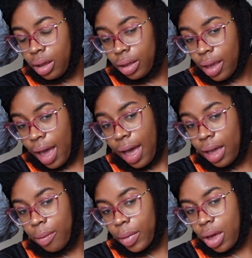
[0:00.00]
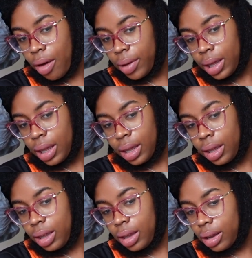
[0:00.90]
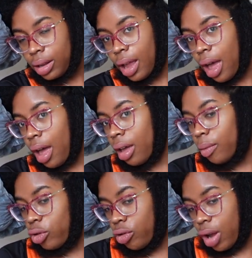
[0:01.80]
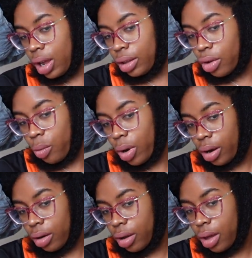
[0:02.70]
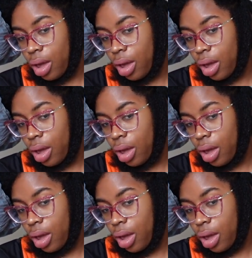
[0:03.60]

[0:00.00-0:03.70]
So I am going in, I'm trying to work